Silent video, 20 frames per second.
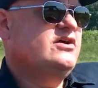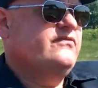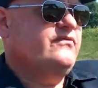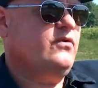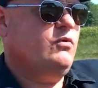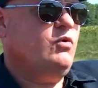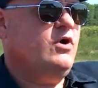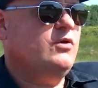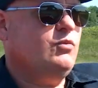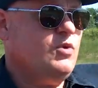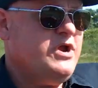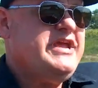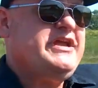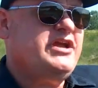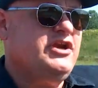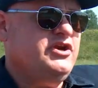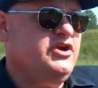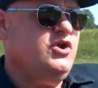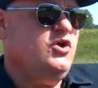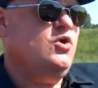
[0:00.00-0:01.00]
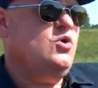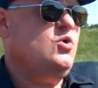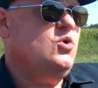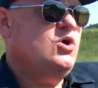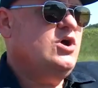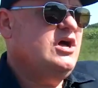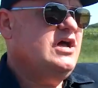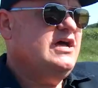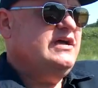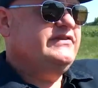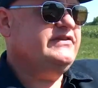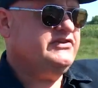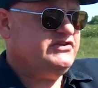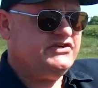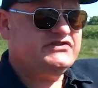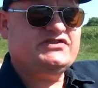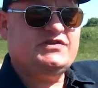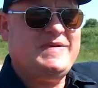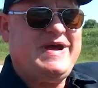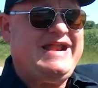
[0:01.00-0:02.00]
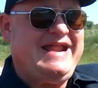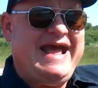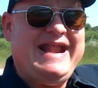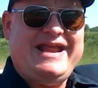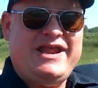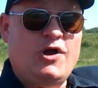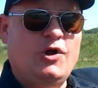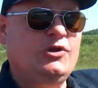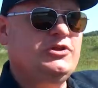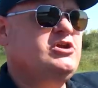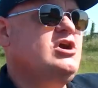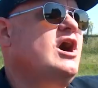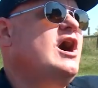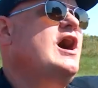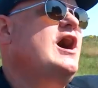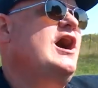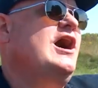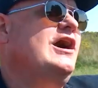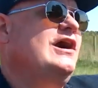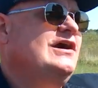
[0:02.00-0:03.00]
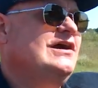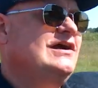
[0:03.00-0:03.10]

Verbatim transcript: for what we can do to just about any old car.